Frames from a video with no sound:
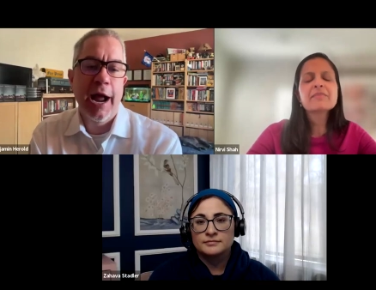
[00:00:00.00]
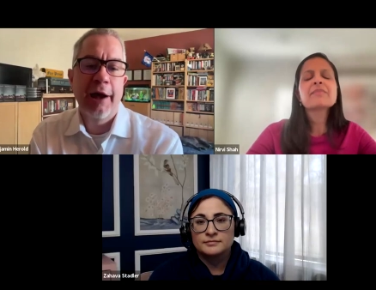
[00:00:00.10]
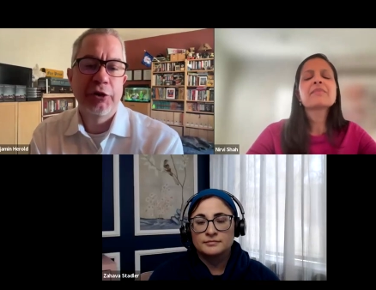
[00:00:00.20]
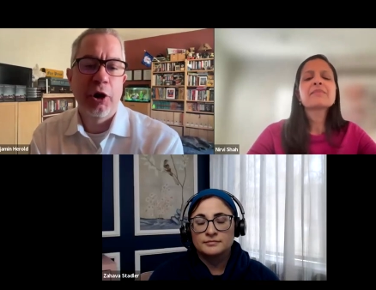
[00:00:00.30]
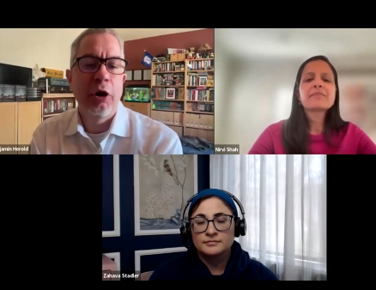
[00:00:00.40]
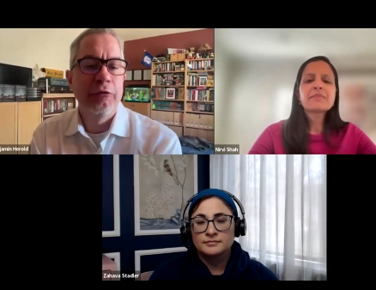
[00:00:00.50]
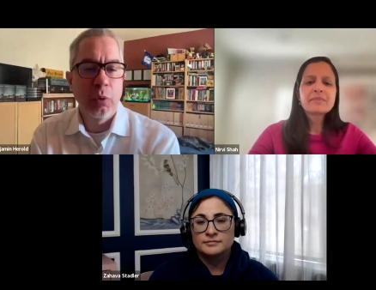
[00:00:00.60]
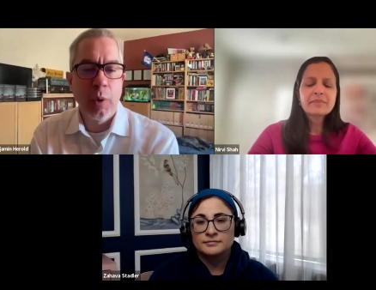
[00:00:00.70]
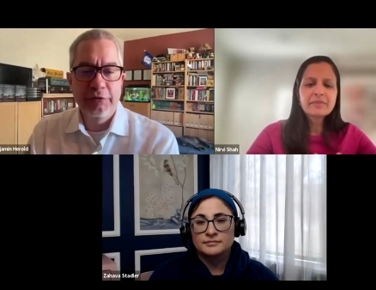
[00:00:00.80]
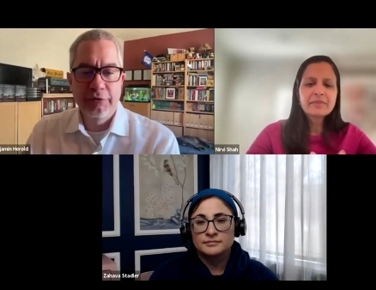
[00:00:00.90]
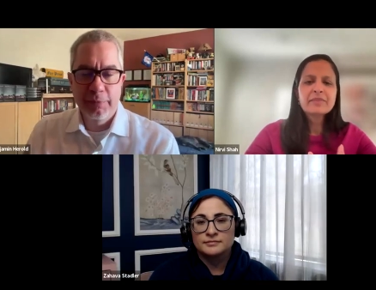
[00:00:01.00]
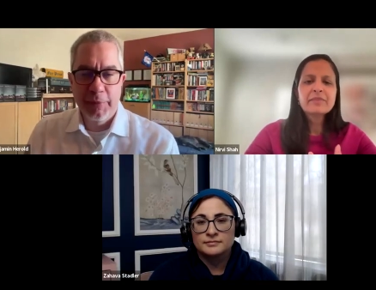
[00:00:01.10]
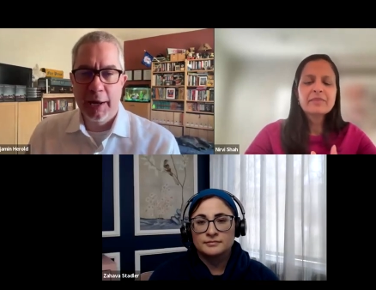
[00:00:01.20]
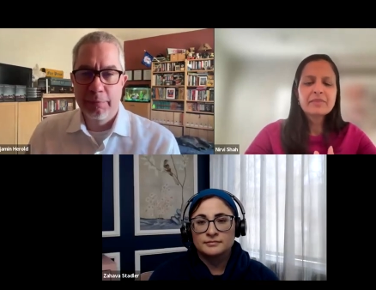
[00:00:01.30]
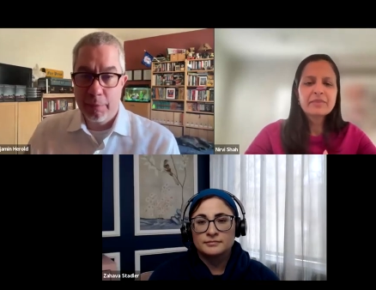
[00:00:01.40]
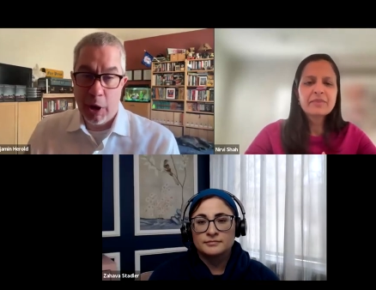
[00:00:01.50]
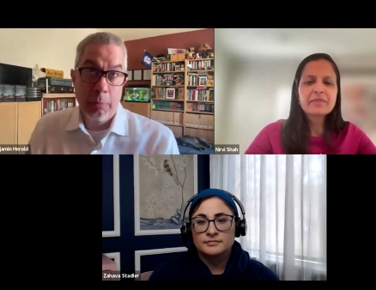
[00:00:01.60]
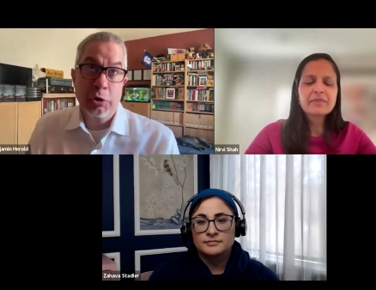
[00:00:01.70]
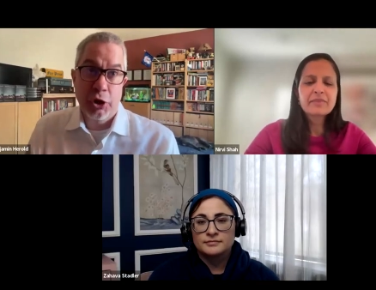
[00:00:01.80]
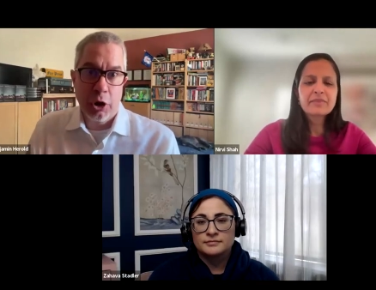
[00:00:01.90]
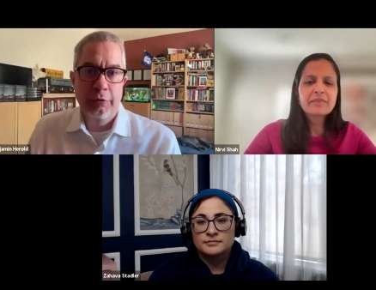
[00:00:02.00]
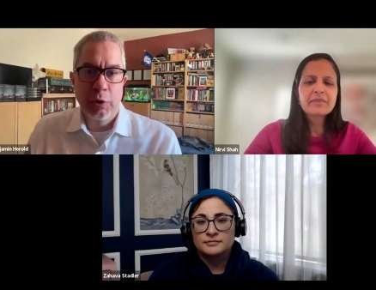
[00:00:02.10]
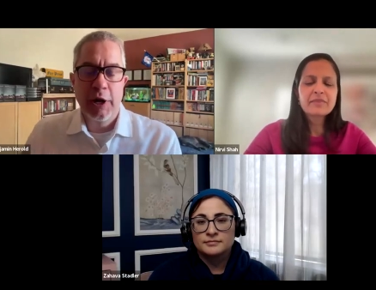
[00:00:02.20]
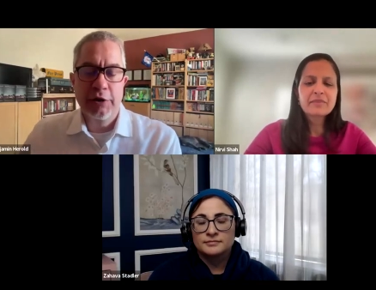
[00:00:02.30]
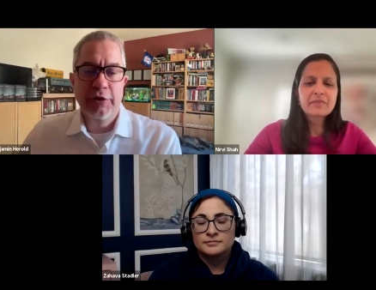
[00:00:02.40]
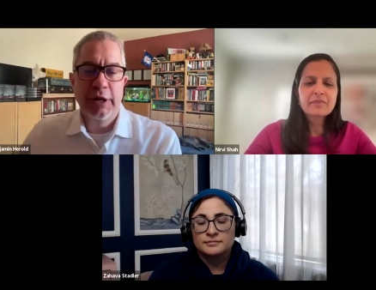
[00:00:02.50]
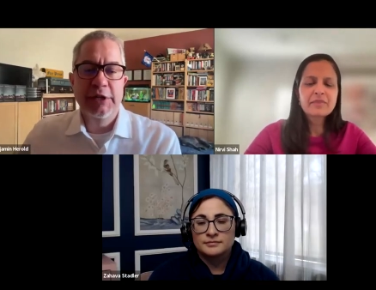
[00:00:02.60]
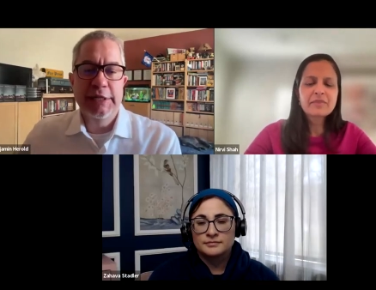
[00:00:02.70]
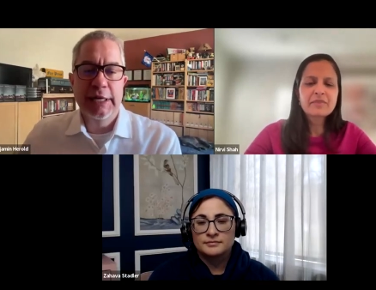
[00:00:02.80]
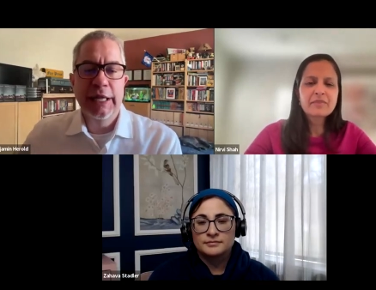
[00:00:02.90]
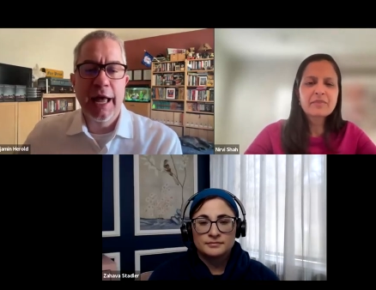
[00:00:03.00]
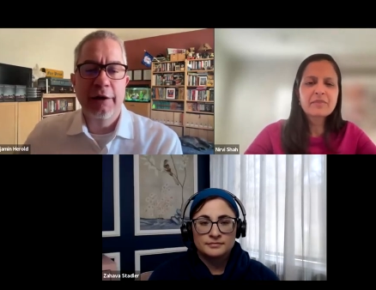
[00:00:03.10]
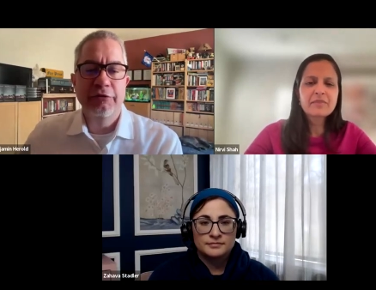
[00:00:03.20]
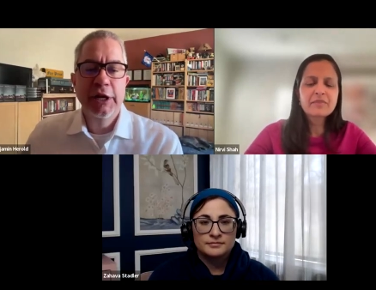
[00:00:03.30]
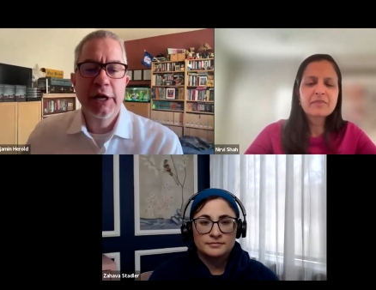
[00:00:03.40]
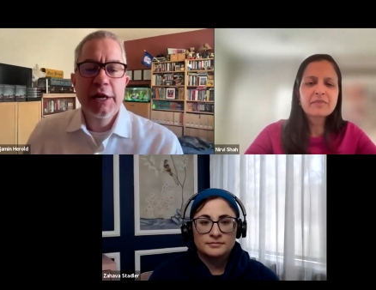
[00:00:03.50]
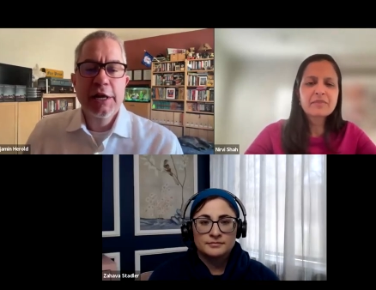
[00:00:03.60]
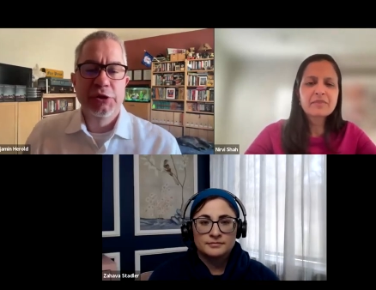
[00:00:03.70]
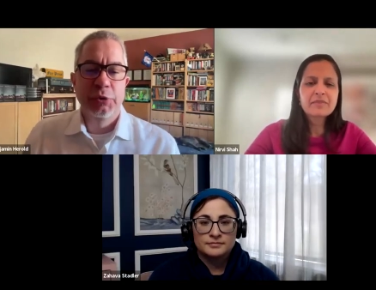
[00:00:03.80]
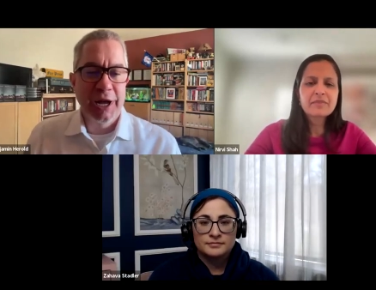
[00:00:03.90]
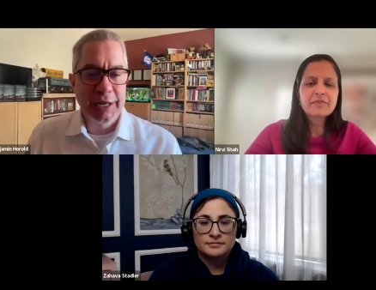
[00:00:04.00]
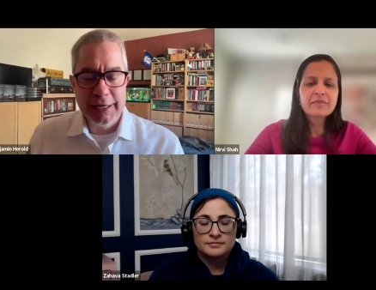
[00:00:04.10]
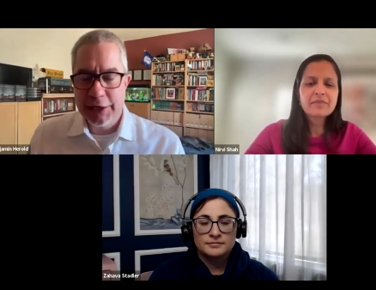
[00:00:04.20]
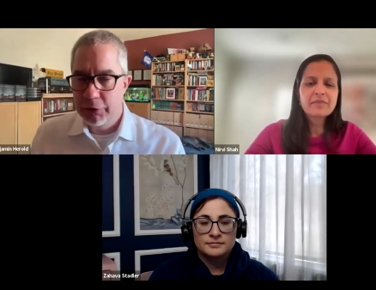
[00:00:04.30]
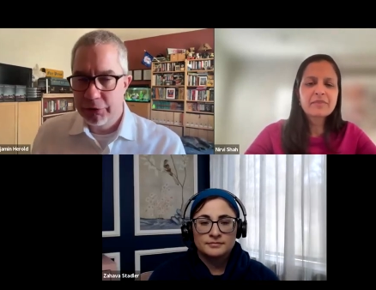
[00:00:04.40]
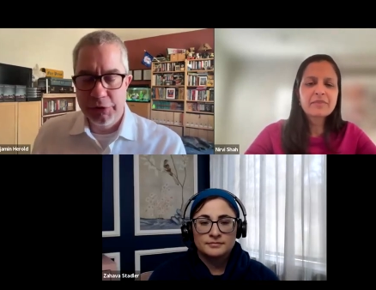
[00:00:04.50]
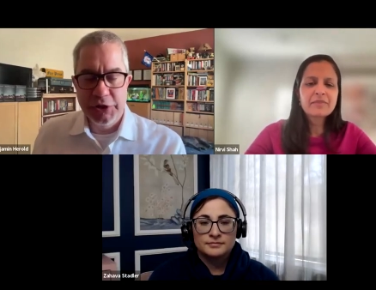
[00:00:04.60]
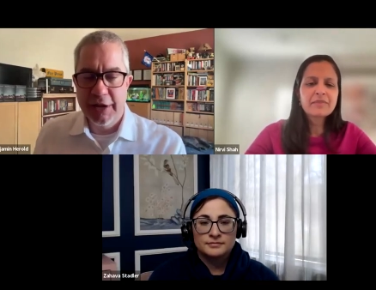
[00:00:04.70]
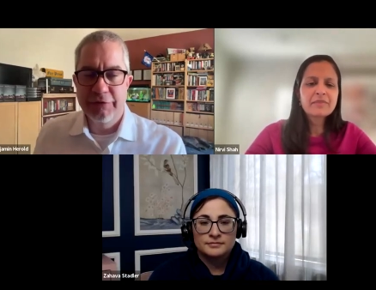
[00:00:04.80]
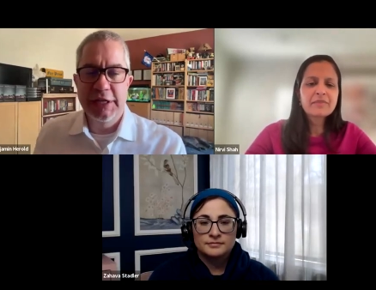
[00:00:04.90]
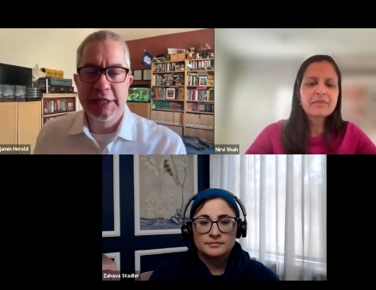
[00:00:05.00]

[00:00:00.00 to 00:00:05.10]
Speaker 1: After all of the white, uh, almost all of the white families had left. So we're talking, you know, through the 70s,